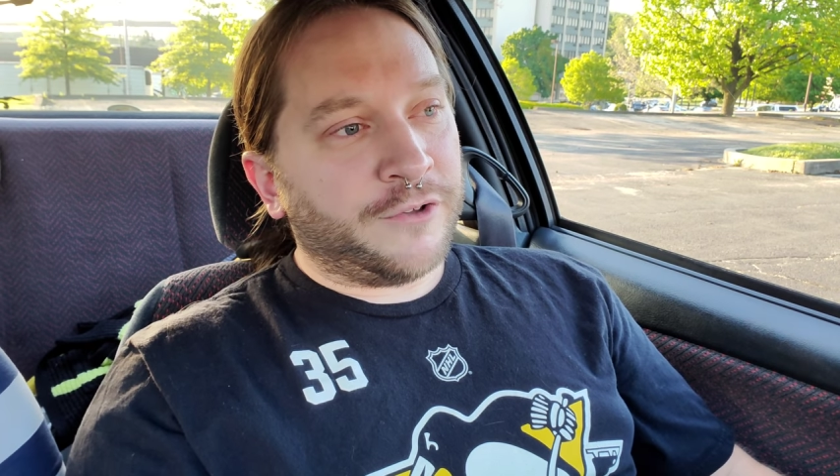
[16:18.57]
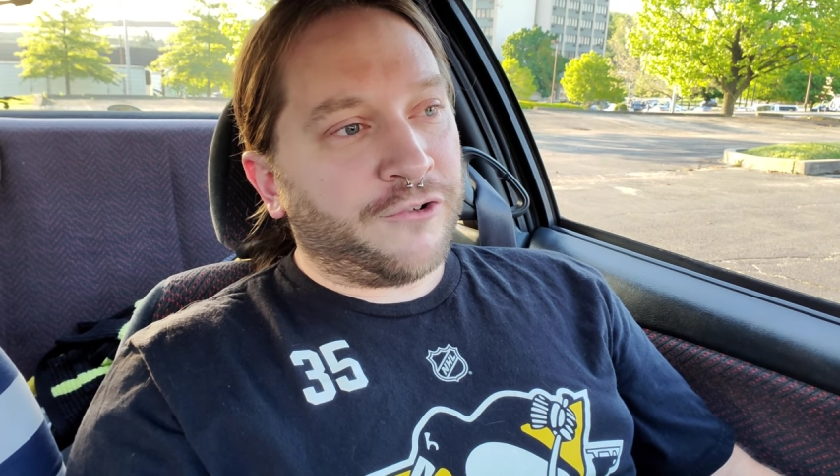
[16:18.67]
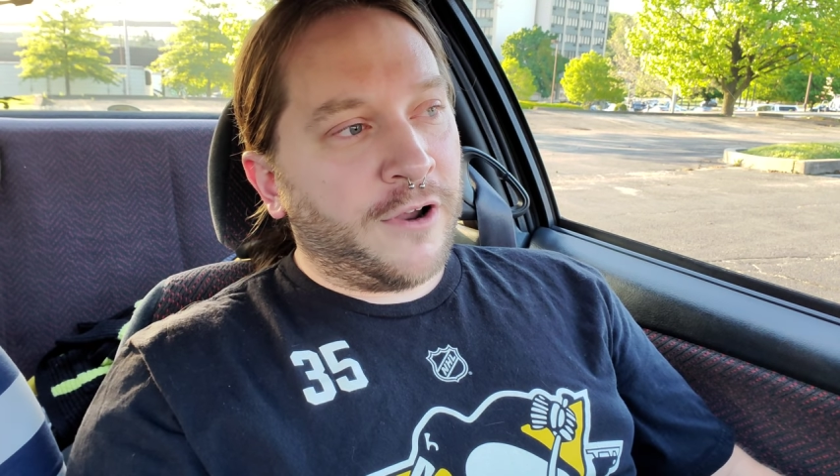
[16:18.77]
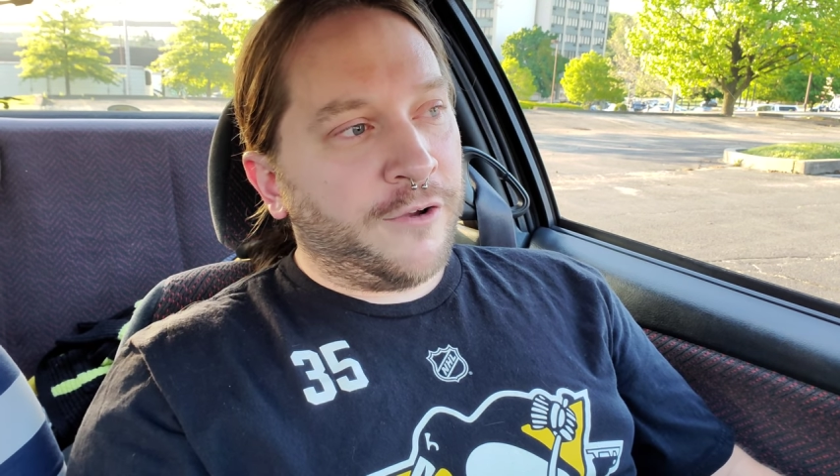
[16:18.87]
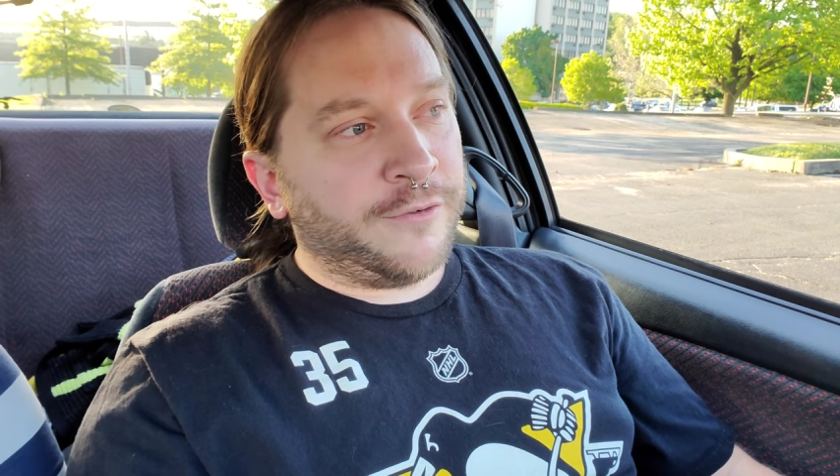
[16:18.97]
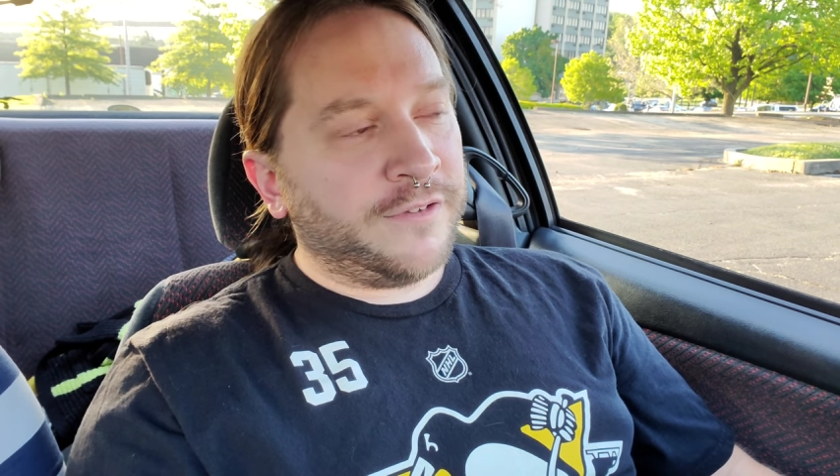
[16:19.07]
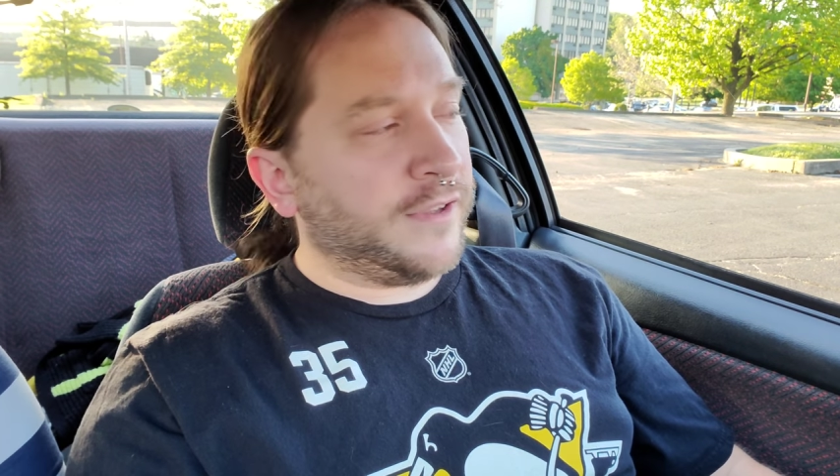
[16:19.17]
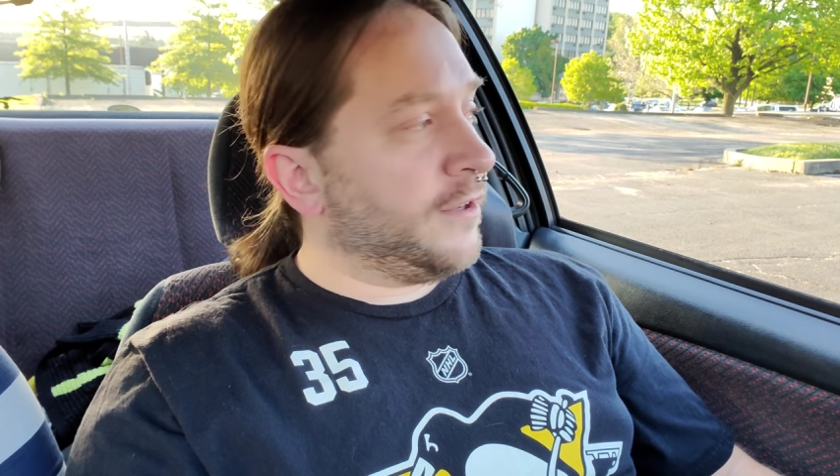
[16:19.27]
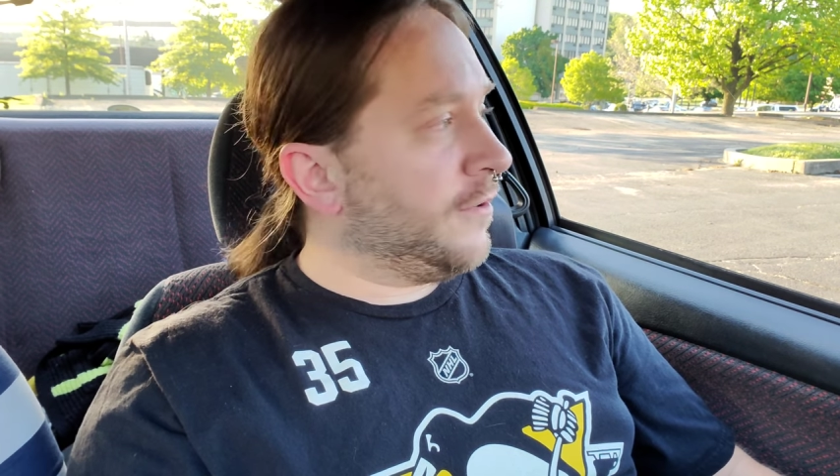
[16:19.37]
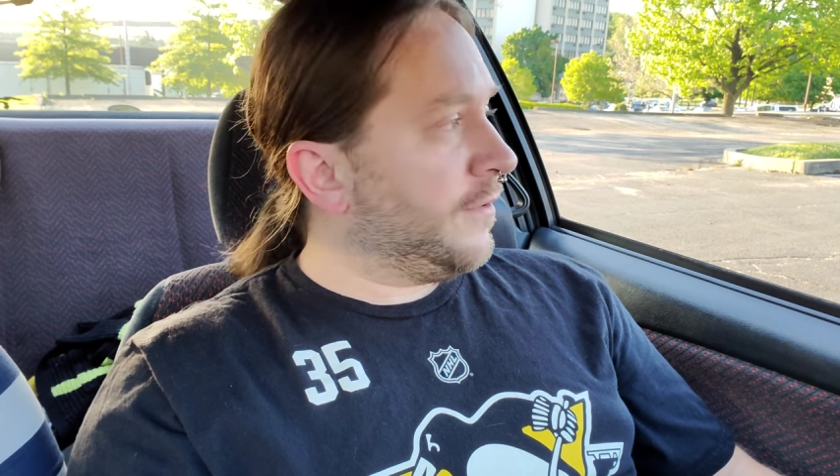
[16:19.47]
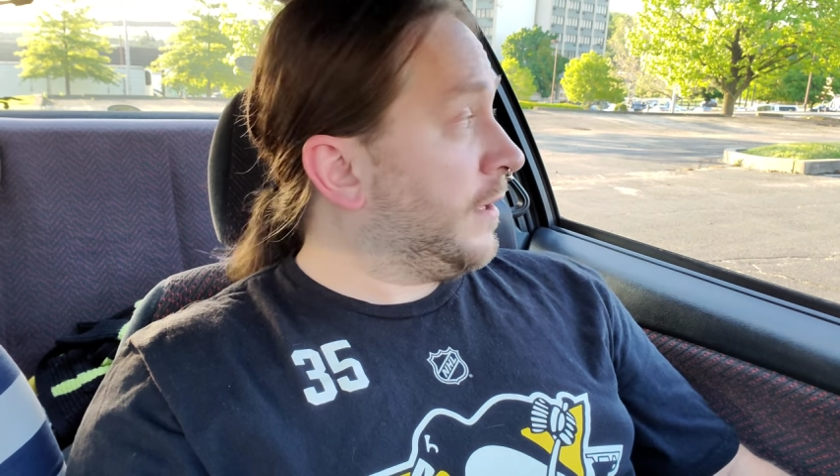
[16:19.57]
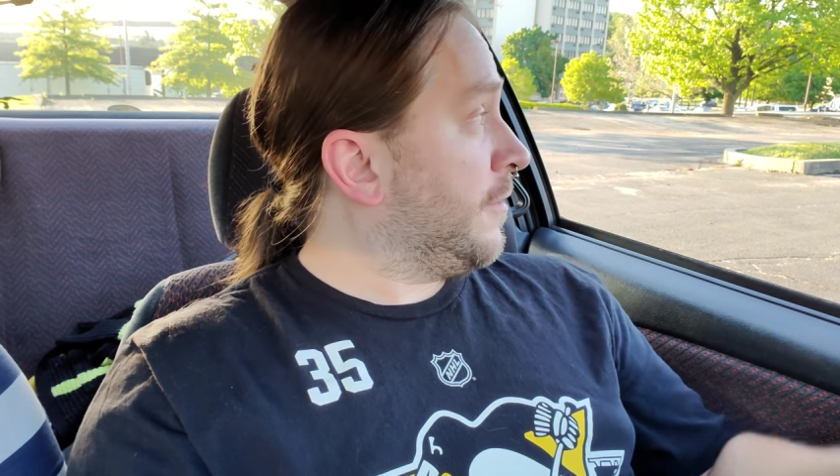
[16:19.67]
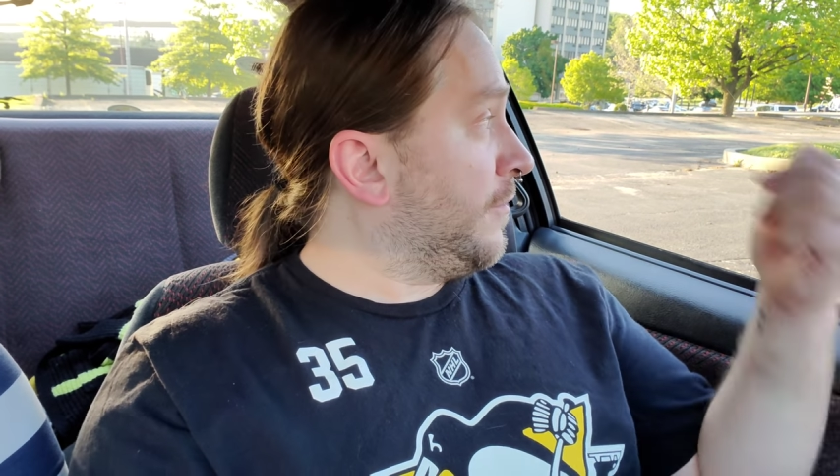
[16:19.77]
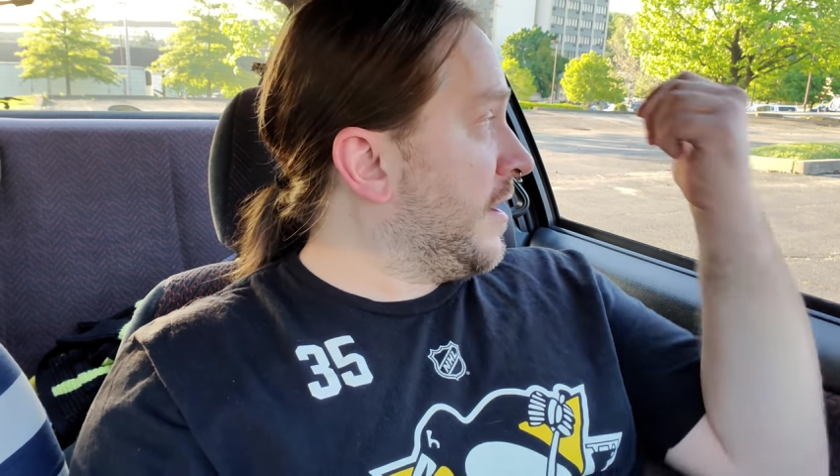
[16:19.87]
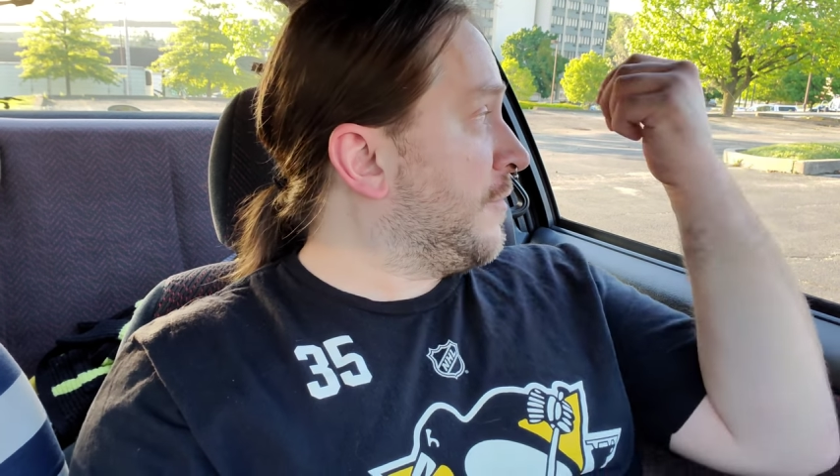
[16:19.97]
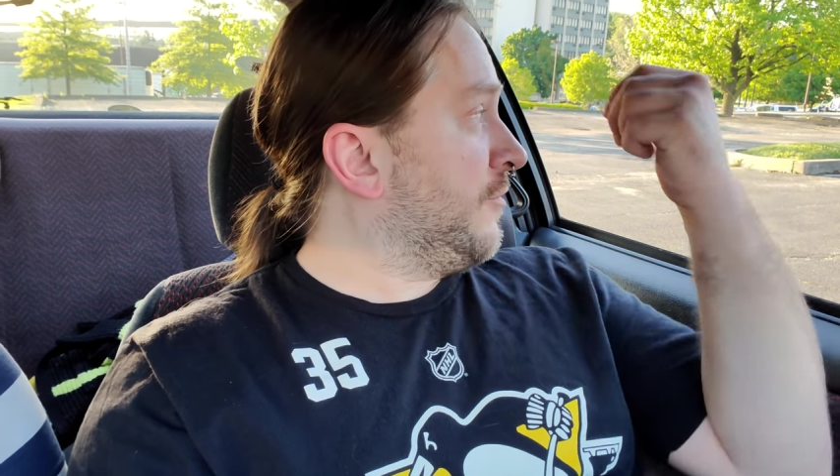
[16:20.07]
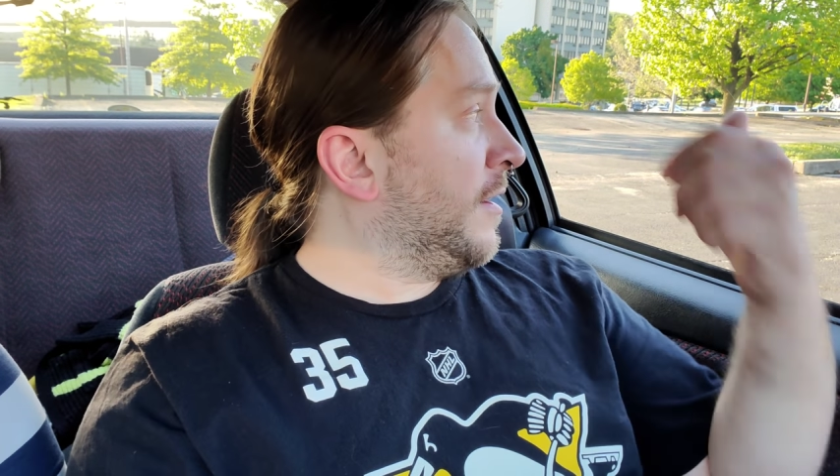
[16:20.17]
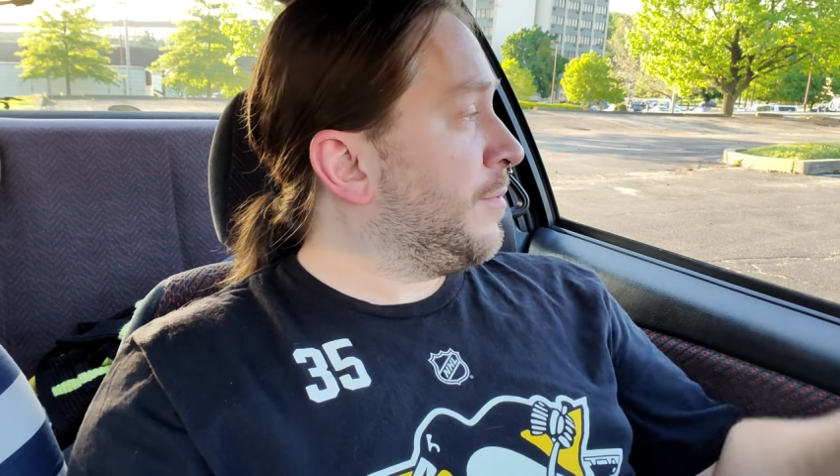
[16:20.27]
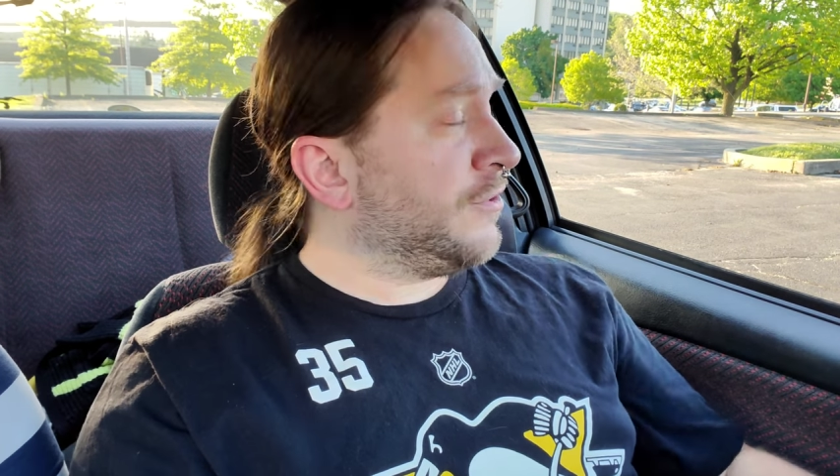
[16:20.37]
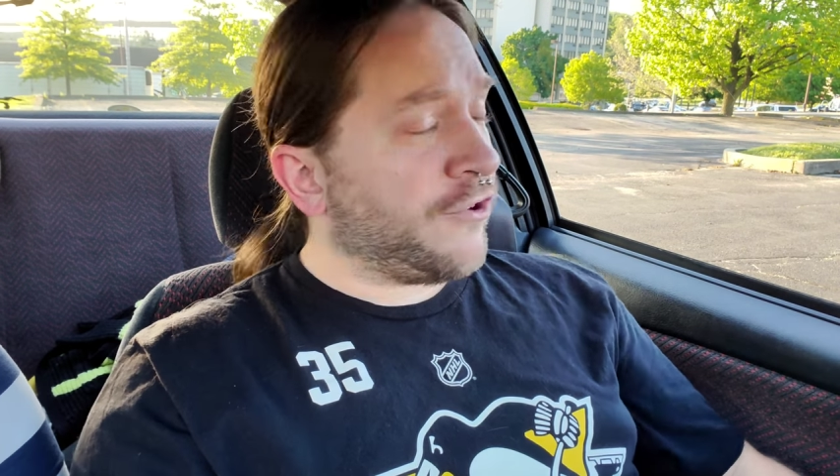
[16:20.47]
Patrones, and there, there's
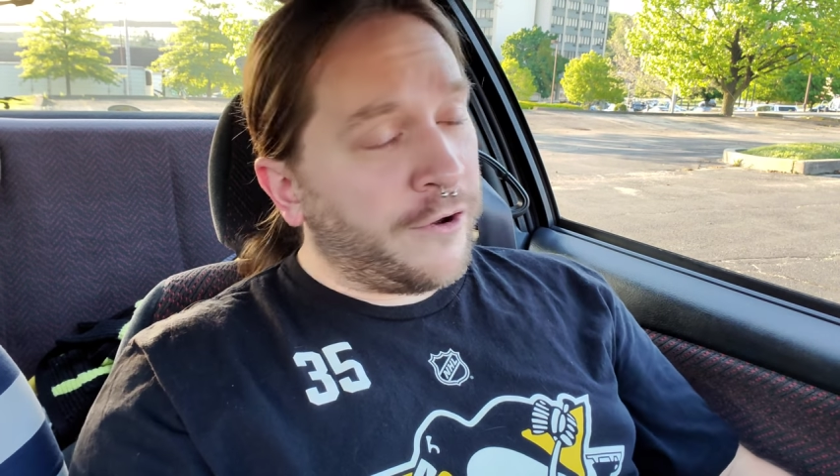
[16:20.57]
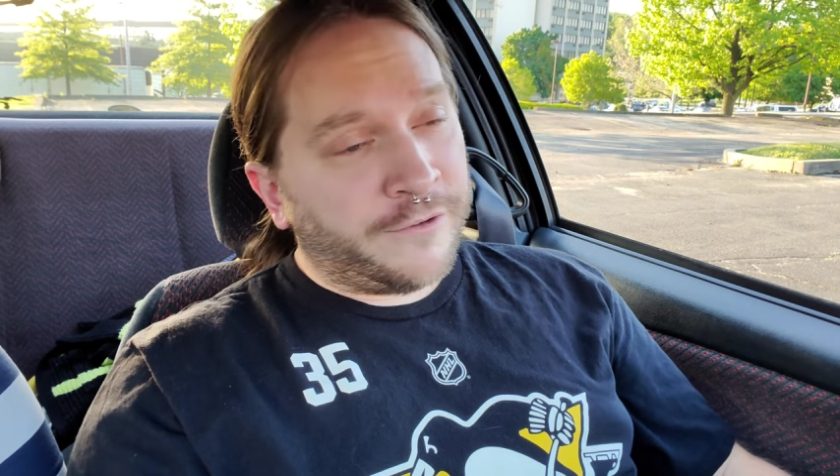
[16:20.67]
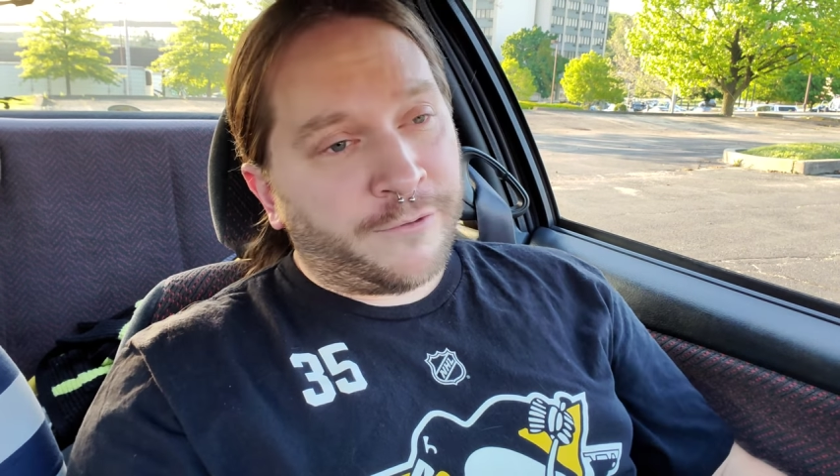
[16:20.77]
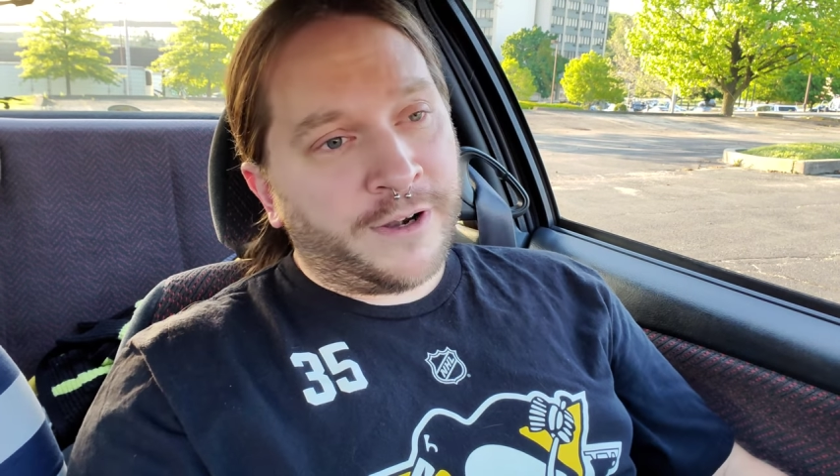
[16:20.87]
actually a Patrones